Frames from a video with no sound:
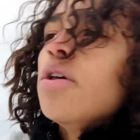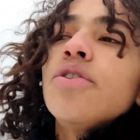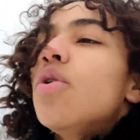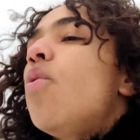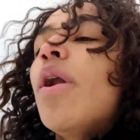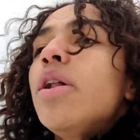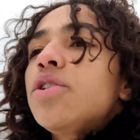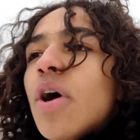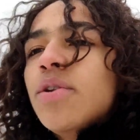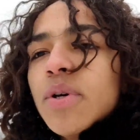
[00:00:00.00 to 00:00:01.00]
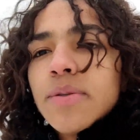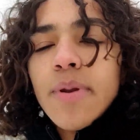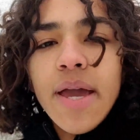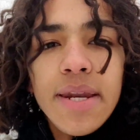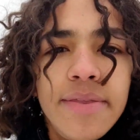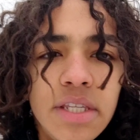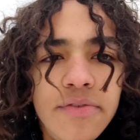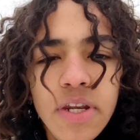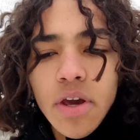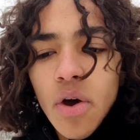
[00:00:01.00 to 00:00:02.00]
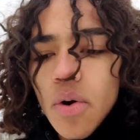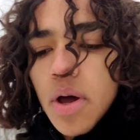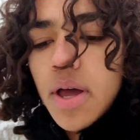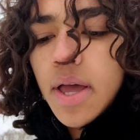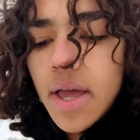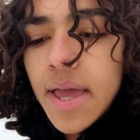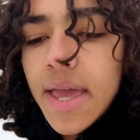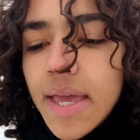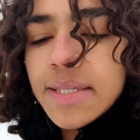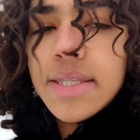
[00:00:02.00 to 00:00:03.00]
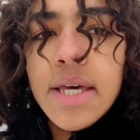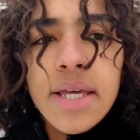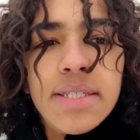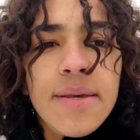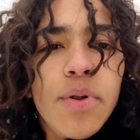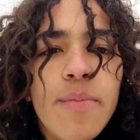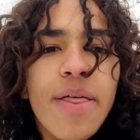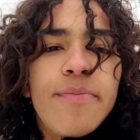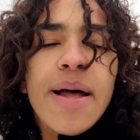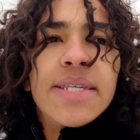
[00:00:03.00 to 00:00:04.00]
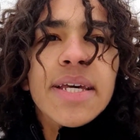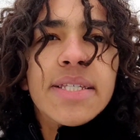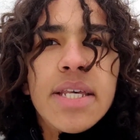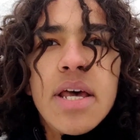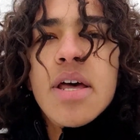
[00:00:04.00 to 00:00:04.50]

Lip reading: So what I'll try to explain in this video is the simple mathematics